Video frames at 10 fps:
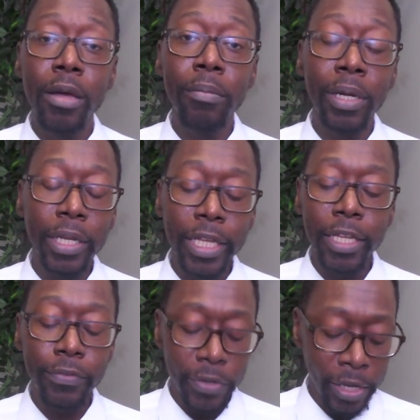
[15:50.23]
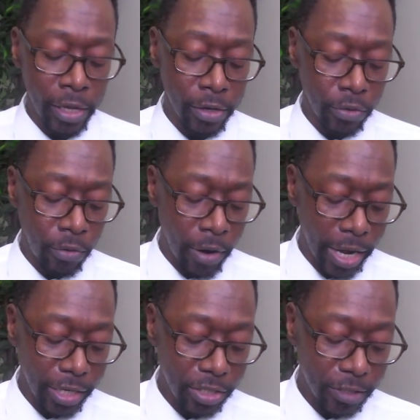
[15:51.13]
believe in
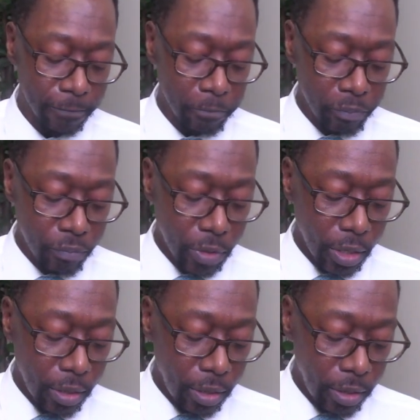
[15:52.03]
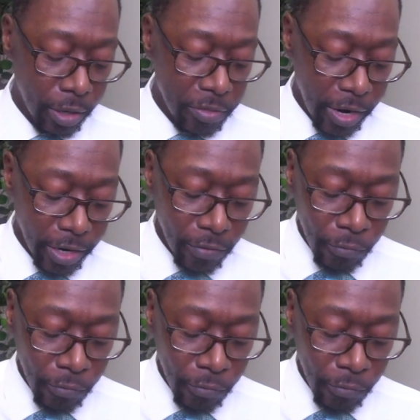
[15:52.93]
Christ. Now, there in the